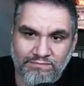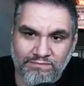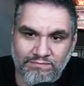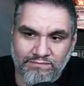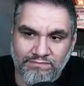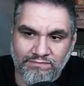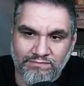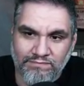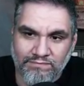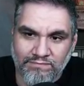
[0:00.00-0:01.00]
Oh,
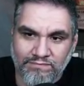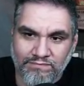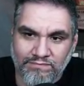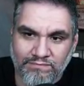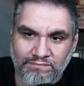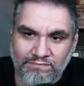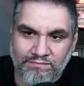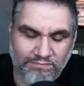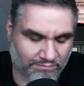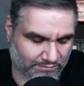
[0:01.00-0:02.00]
great Grammy
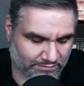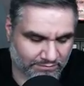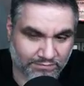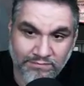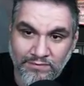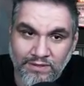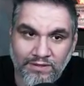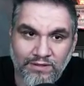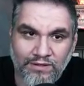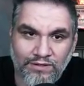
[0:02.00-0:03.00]
McBammy, I'm killing
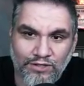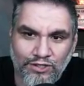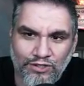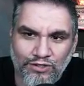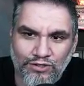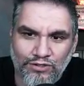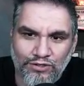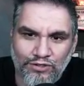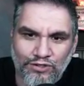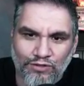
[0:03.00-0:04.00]
that sword for
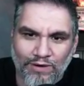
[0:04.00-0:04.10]
Shammy.